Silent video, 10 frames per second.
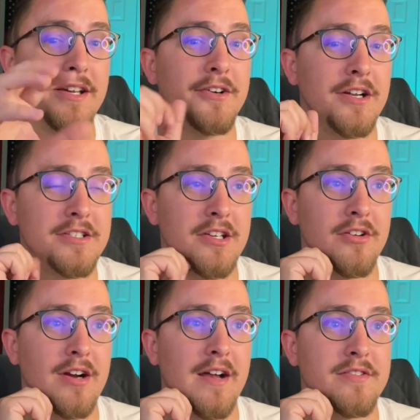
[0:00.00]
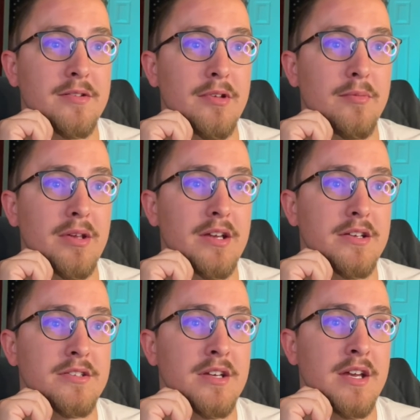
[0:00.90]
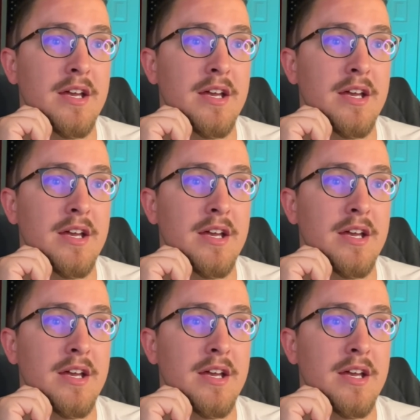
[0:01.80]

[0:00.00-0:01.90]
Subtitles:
interesting graphs to me because